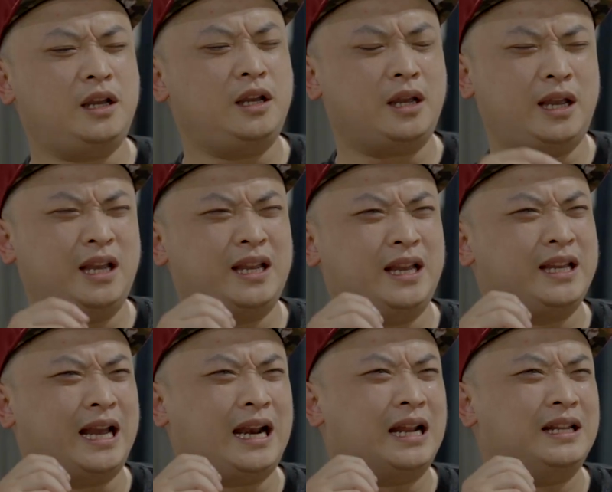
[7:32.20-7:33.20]
he
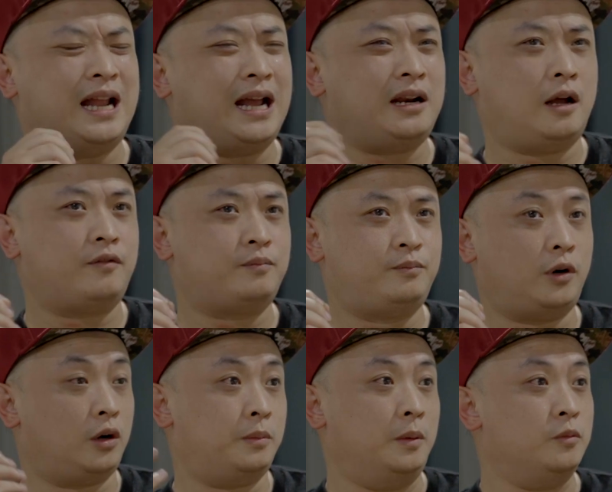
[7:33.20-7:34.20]
got a lot of
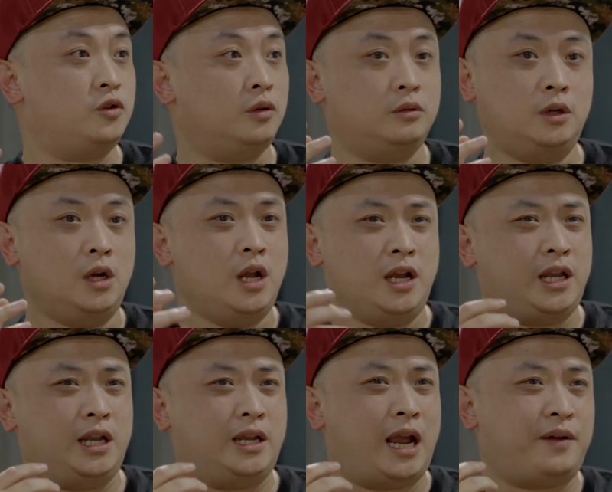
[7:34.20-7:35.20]
problems, so
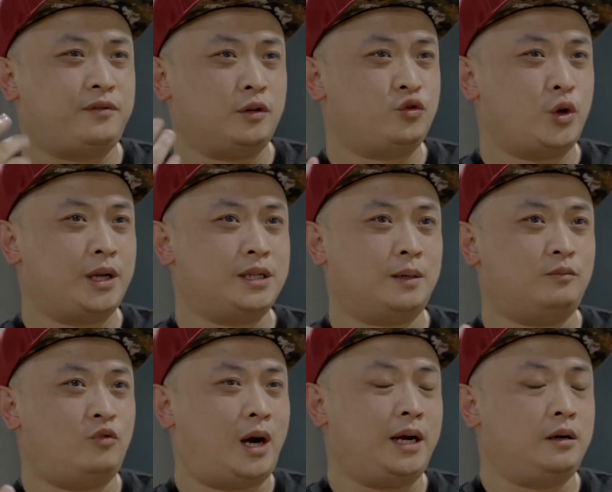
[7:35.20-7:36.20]
he have to drink some
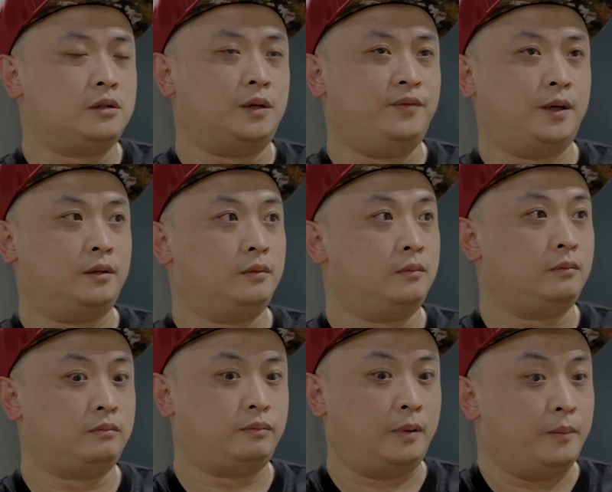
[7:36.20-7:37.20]
wine or something.
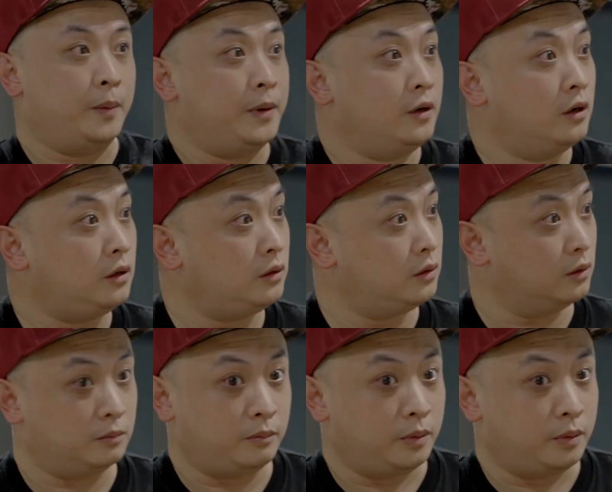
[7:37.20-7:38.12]
But maybe no.